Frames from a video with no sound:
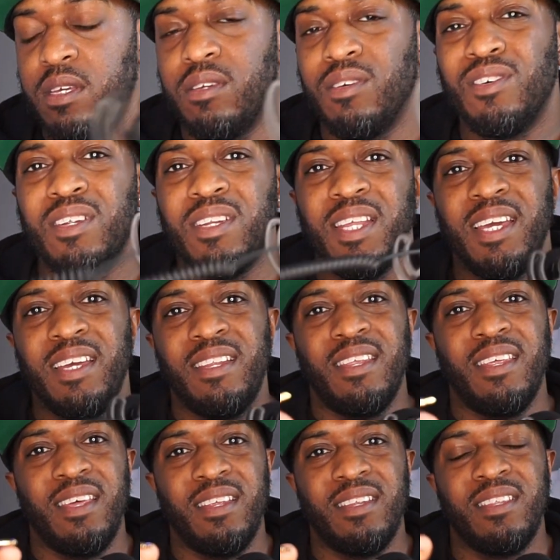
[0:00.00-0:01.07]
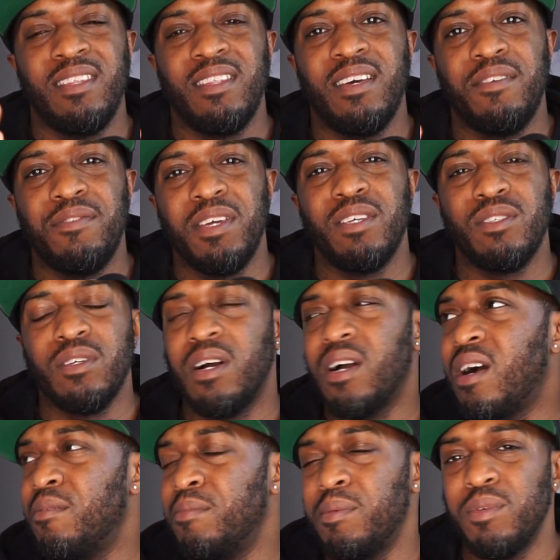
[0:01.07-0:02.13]
You're gonna need, I can't
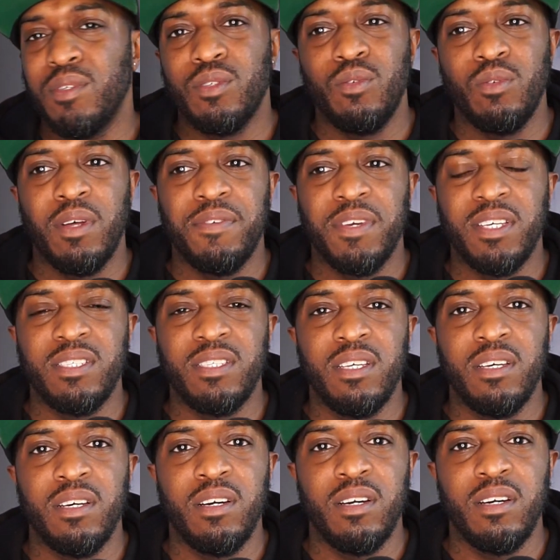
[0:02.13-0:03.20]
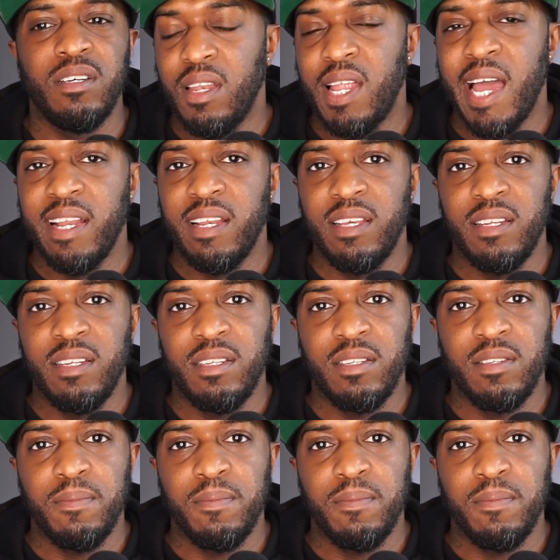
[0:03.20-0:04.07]
remember what it's called. I think it's the lightning